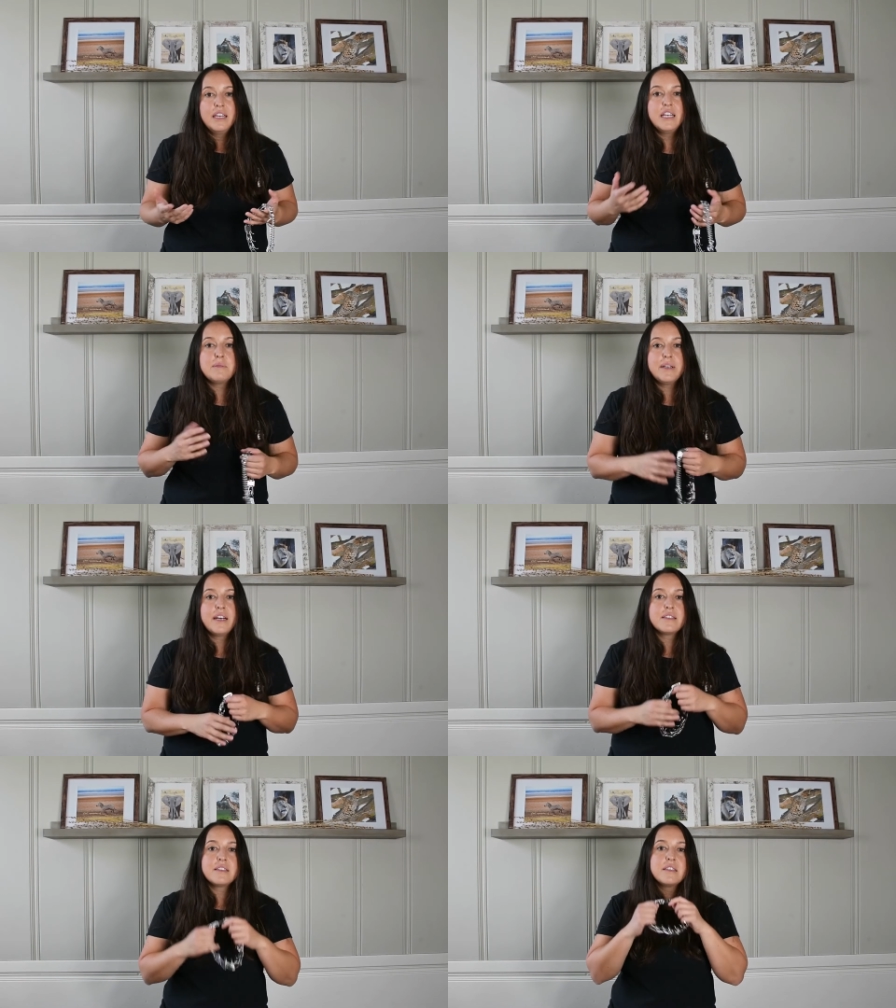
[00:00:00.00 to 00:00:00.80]
is
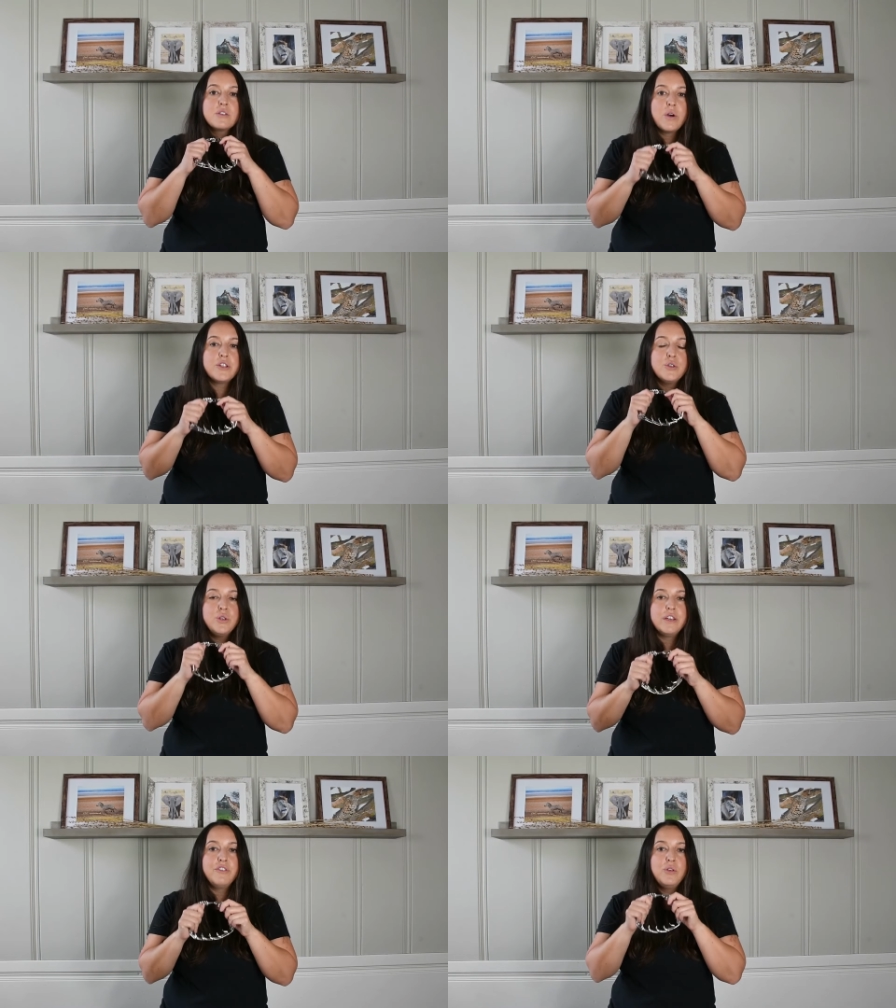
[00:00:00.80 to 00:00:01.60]
because this is going to
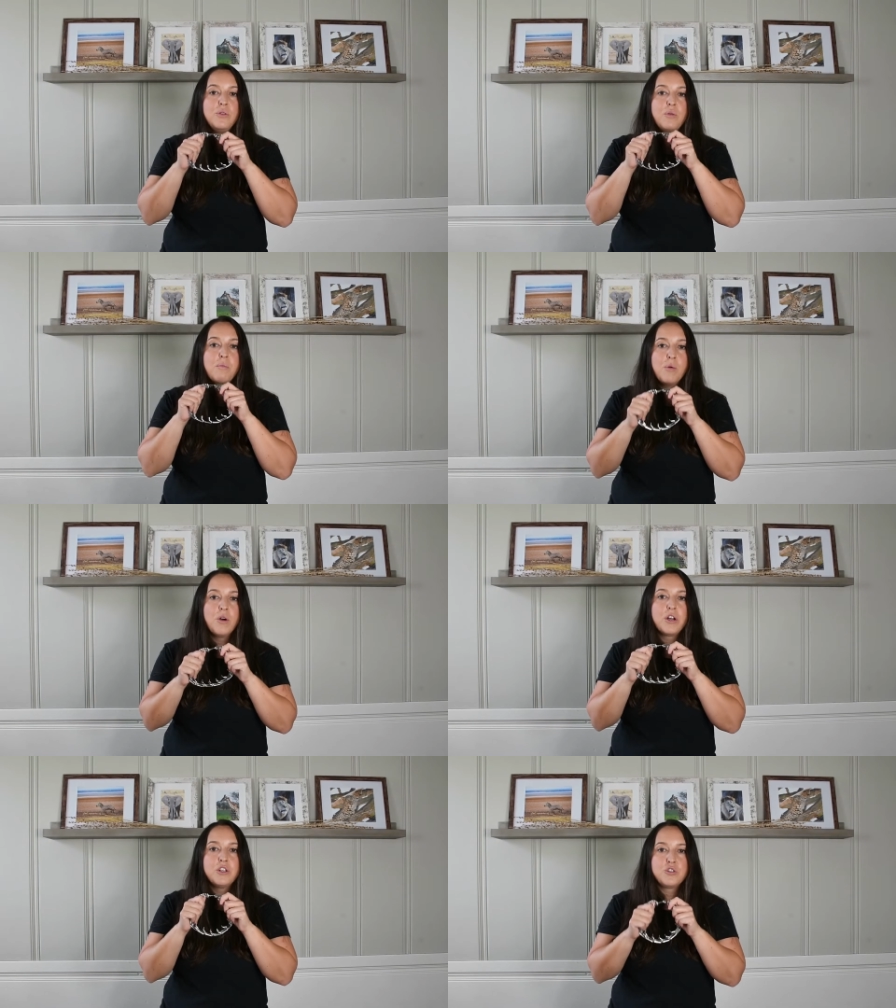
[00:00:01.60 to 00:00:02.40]
give you
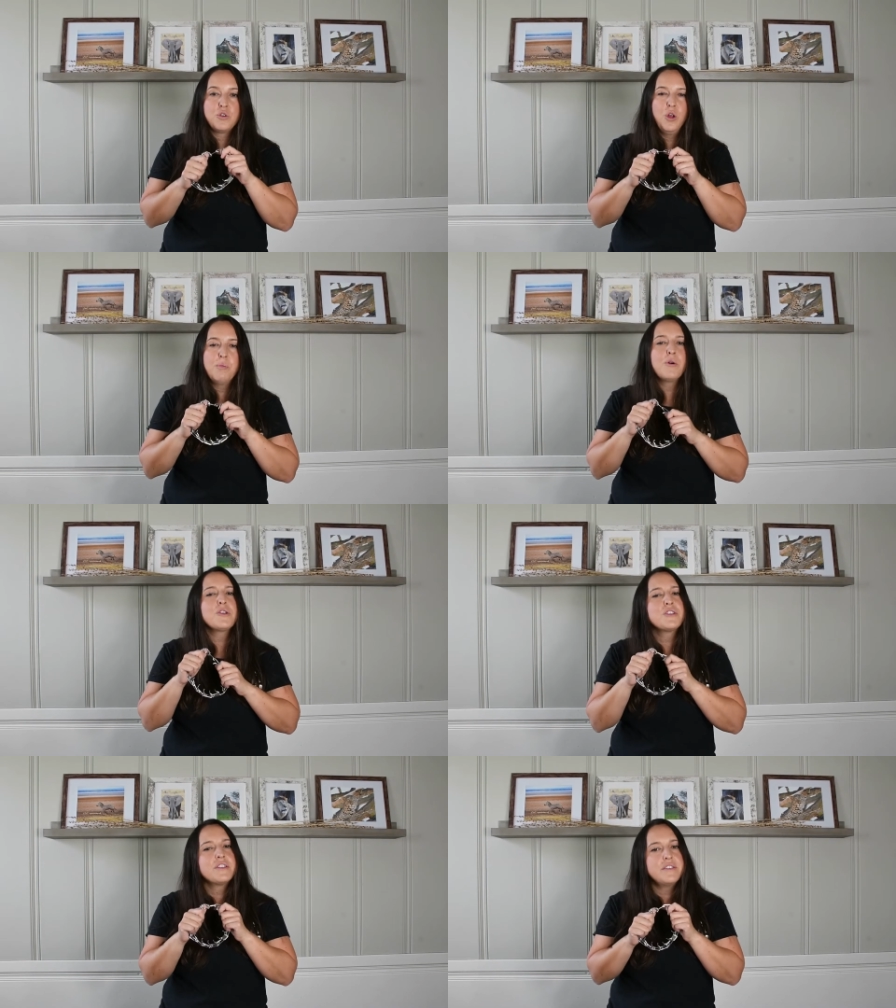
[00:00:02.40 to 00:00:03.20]
more control, more
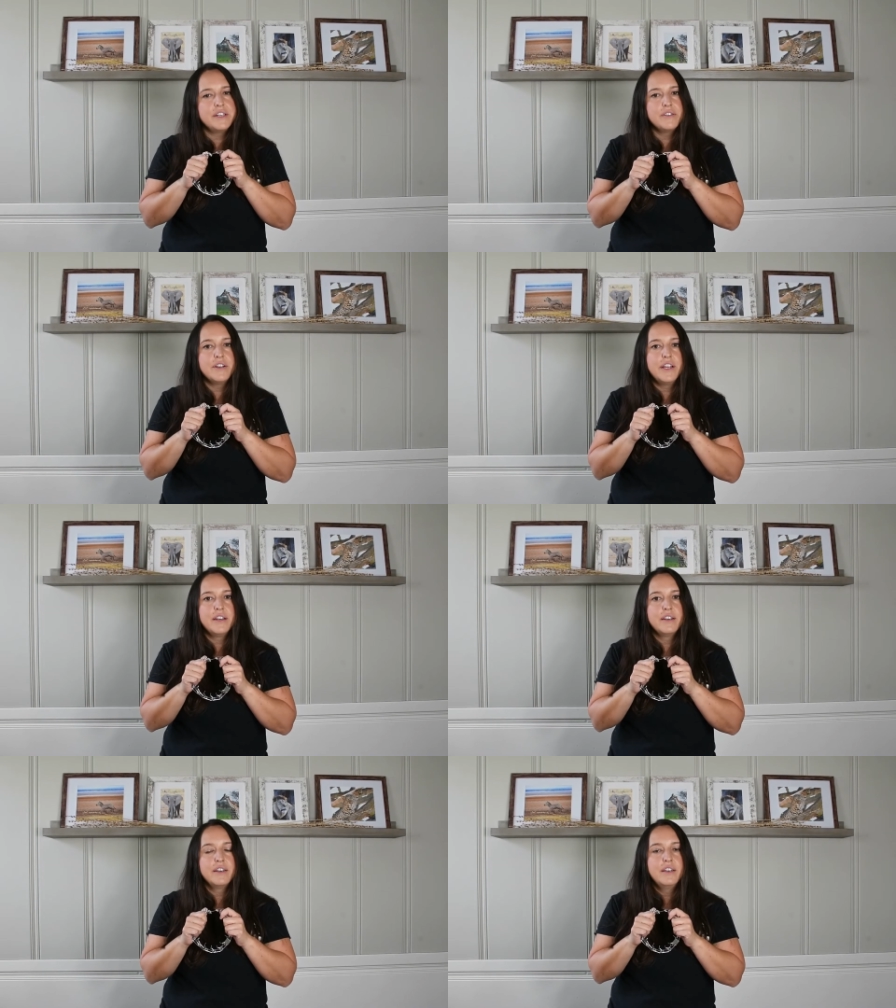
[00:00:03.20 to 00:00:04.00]
steering
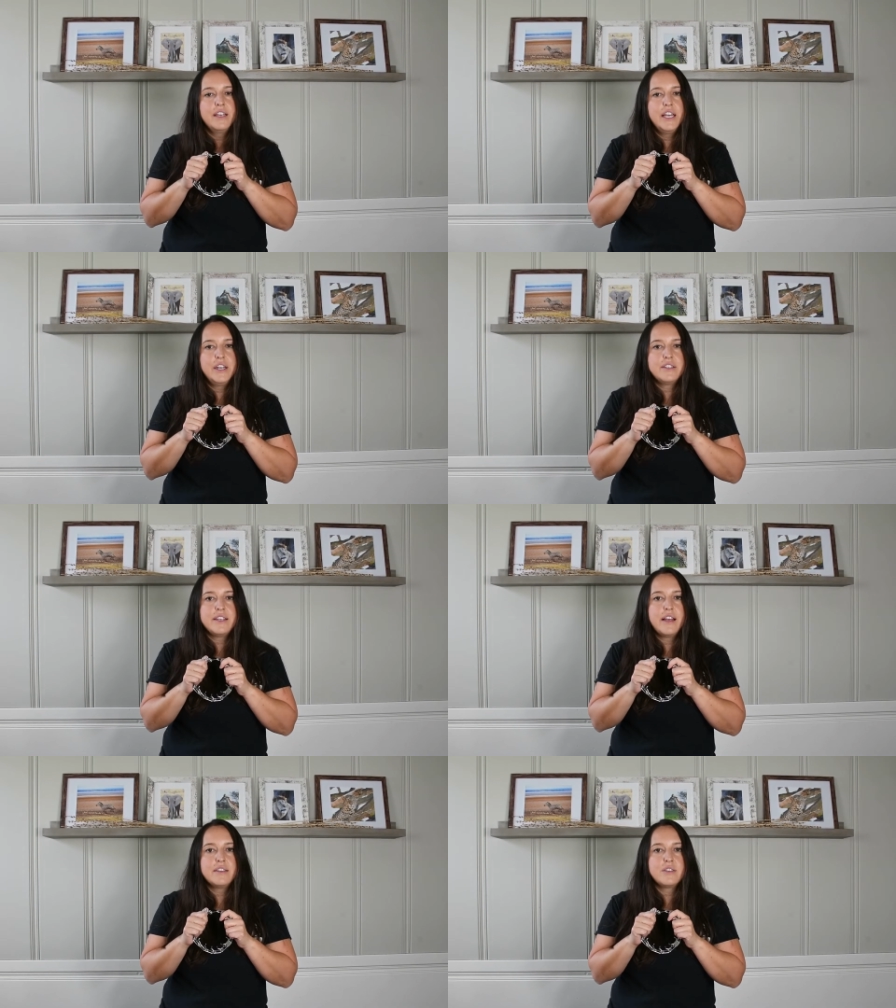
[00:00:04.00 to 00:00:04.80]
in a
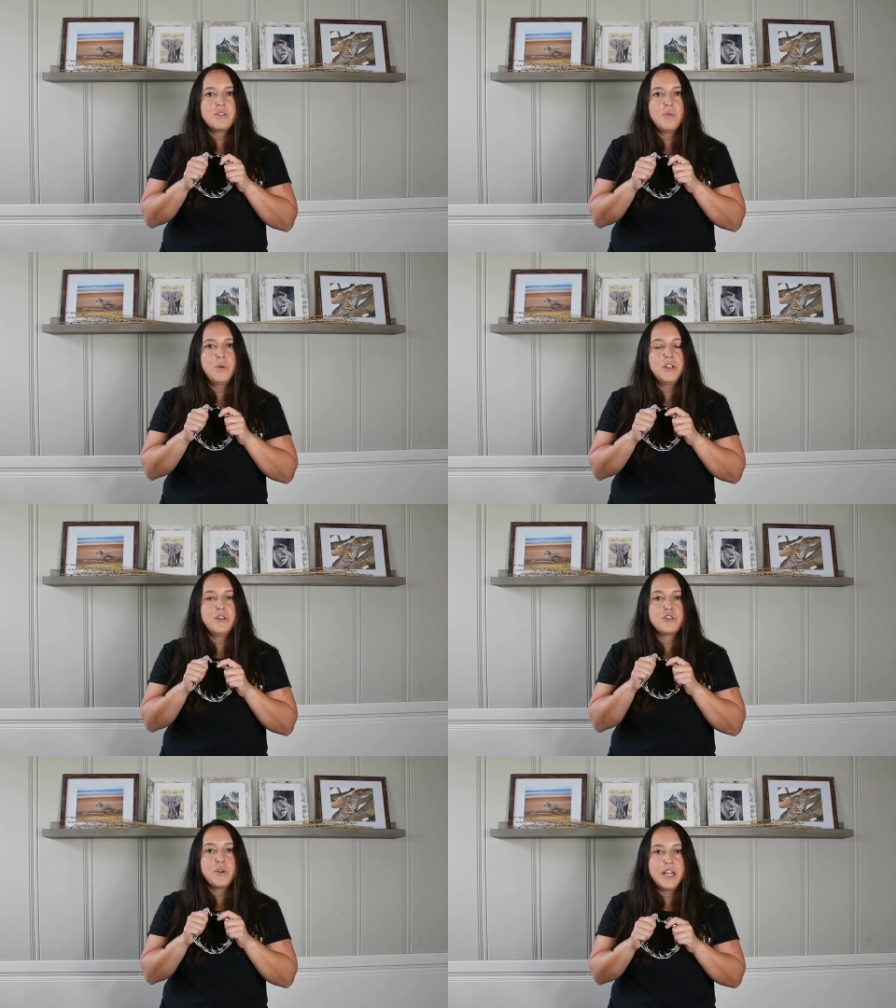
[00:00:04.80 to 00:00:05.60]
sense when
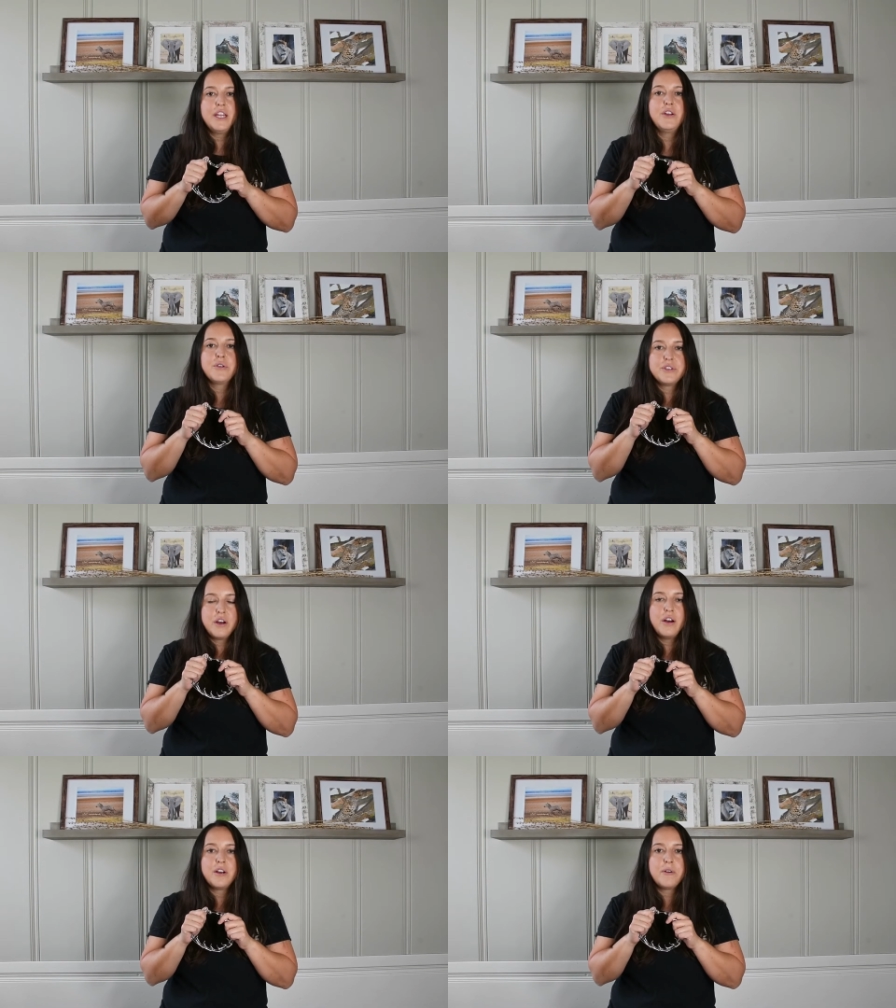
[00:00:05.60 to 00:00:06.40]
you're training your
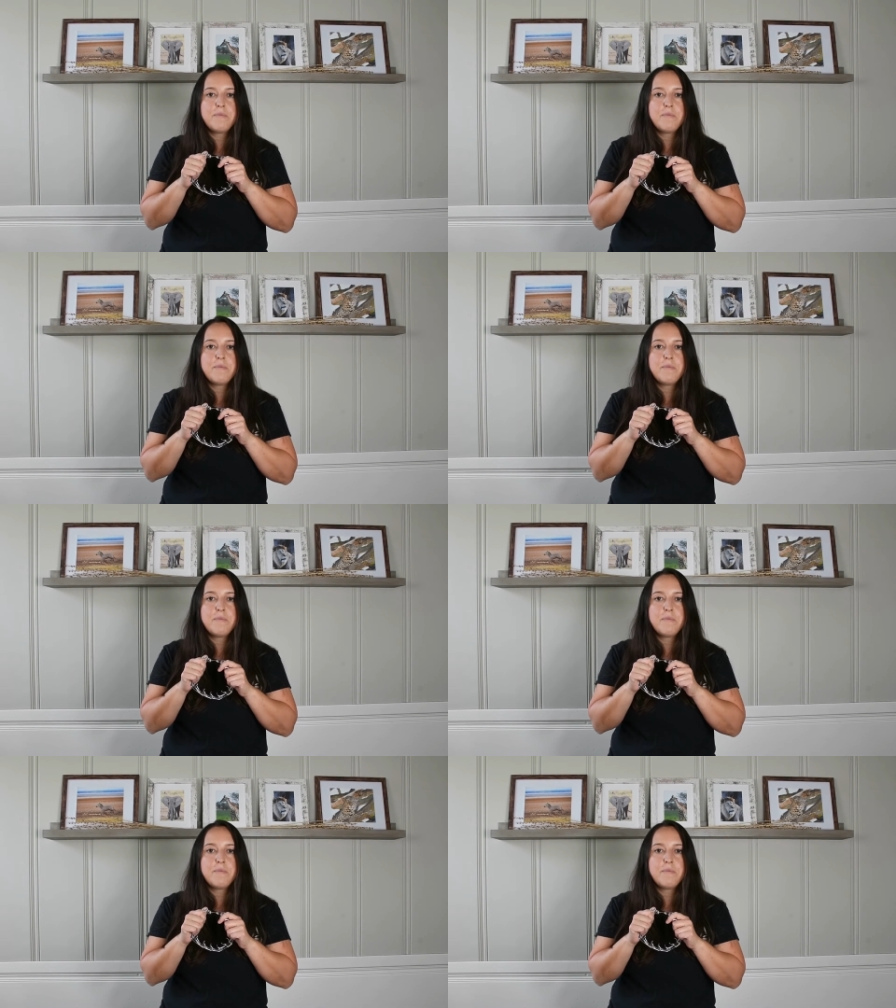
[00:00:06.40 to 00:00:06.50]
dog.